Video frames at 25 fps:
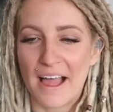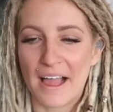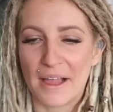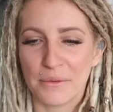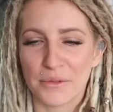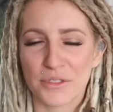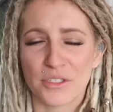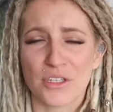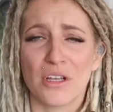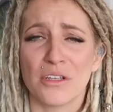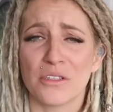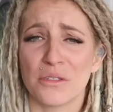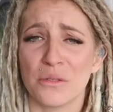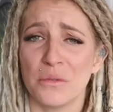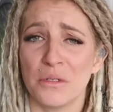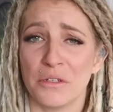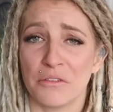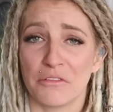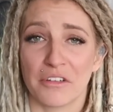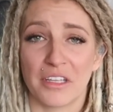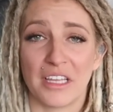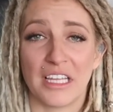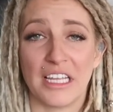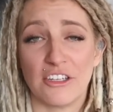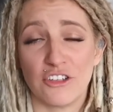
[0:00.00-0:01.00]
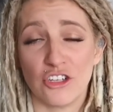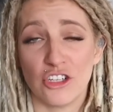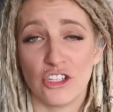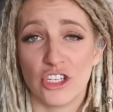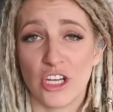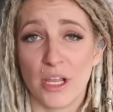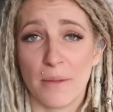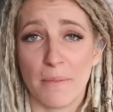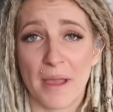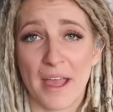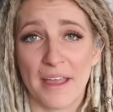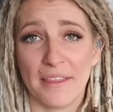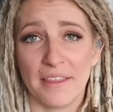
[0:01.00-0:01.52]
I was also in a
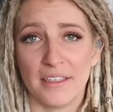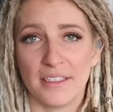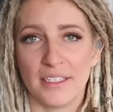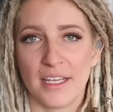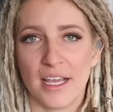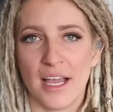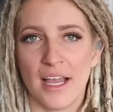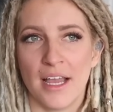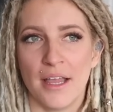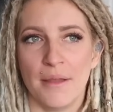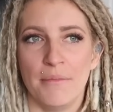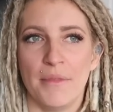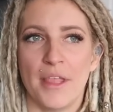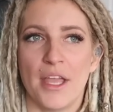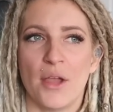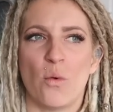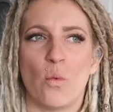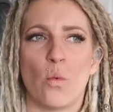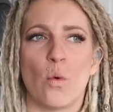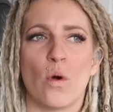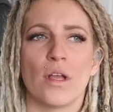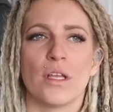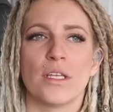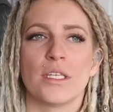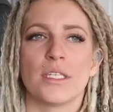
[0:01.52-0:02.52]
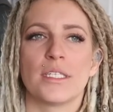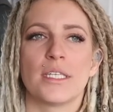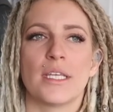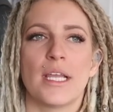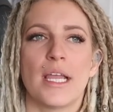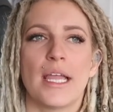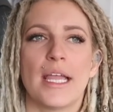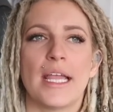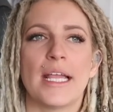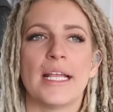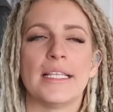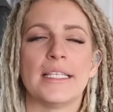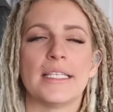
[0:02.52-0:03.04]
relationship at the time that was
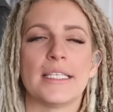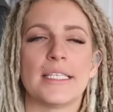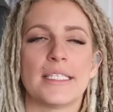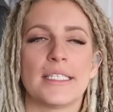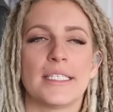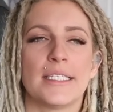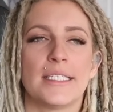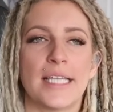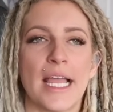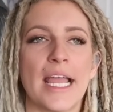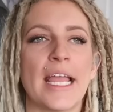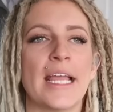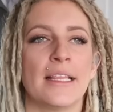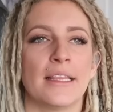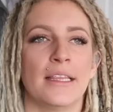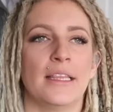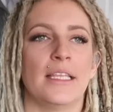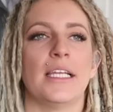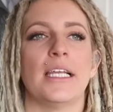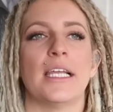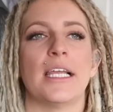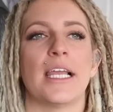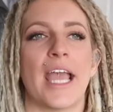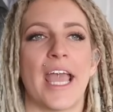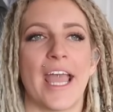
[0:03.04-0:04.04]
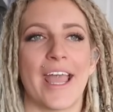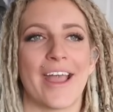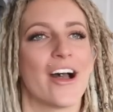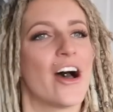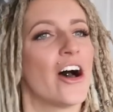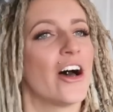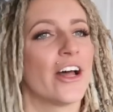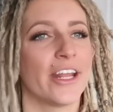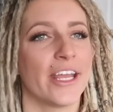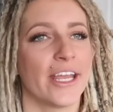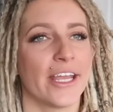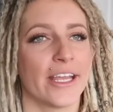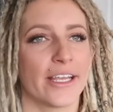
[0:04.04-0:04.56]
insanely
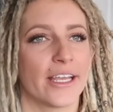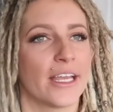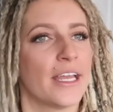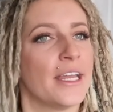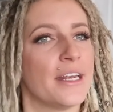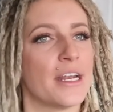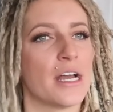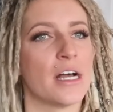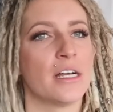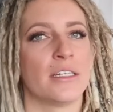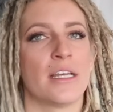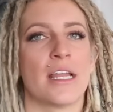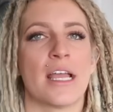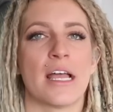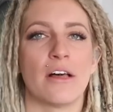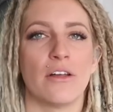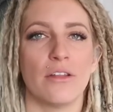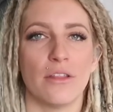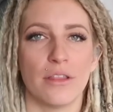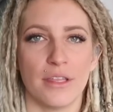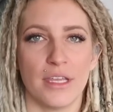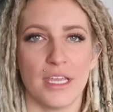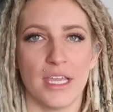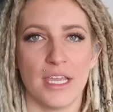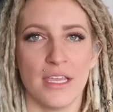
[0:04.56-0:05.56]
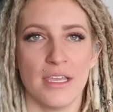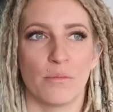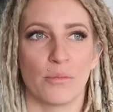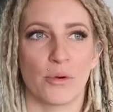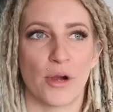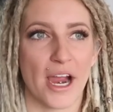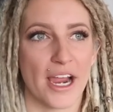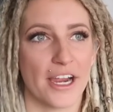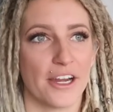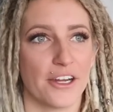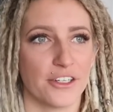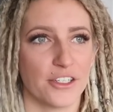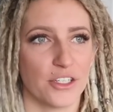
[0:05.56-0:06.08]
chaotic and unhealthy
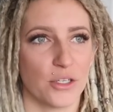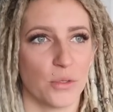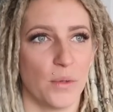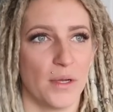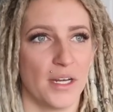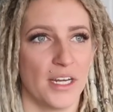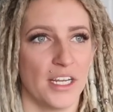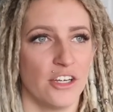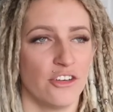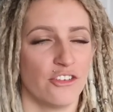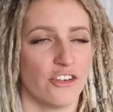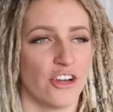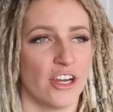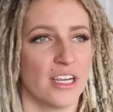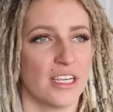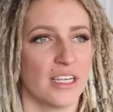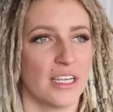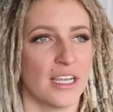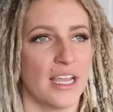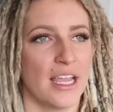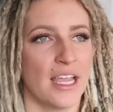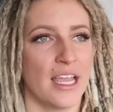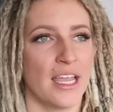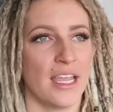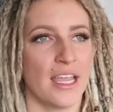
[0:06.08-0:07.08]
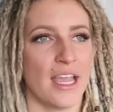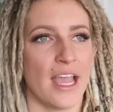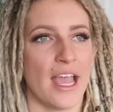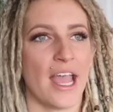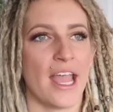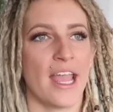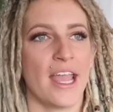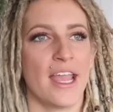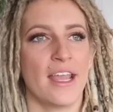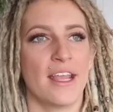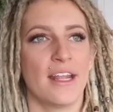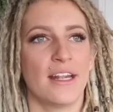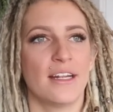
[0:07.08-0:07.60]
prior to quitting drinking
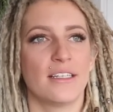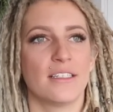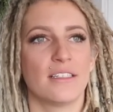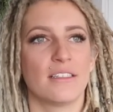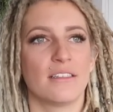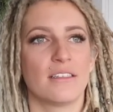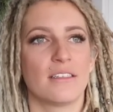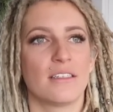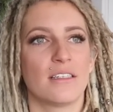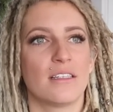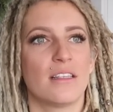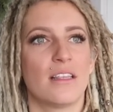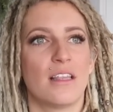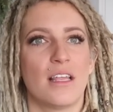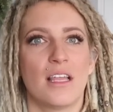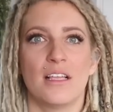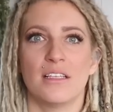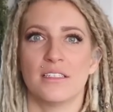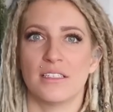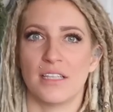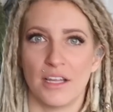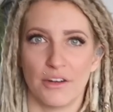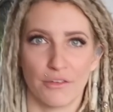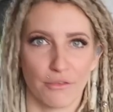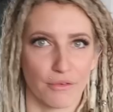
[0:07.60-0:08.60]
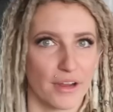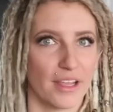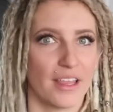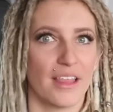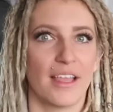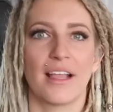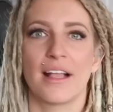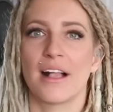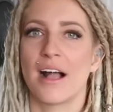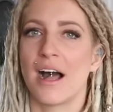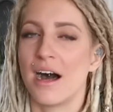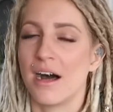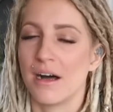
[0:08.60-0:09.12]
and things had
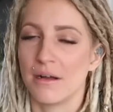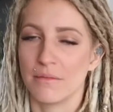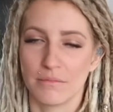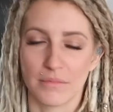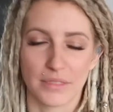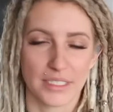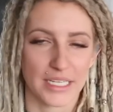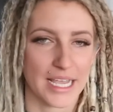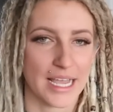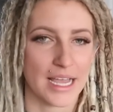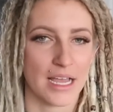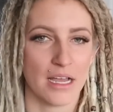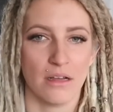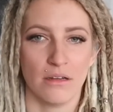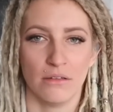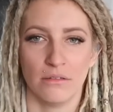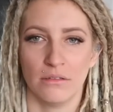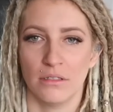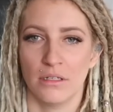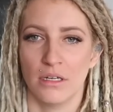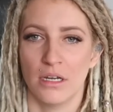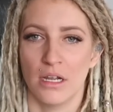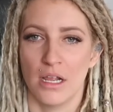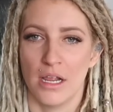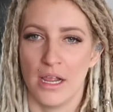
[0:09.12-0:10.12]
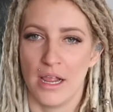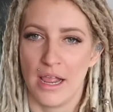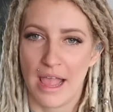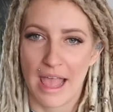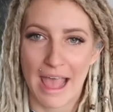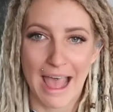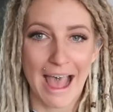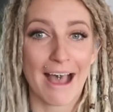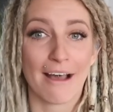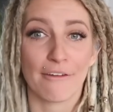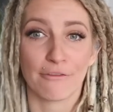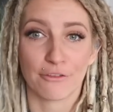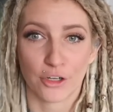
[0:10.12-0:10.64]
really calmed down
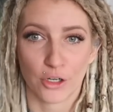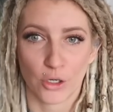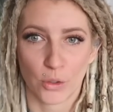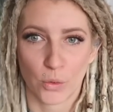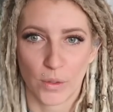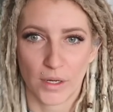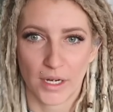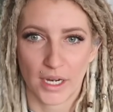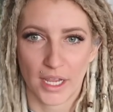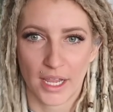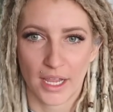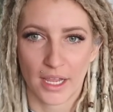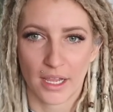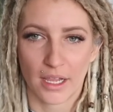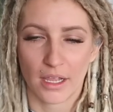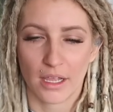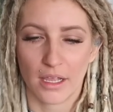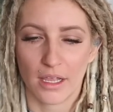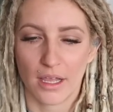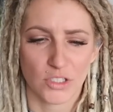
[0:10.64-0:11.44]
after quitting.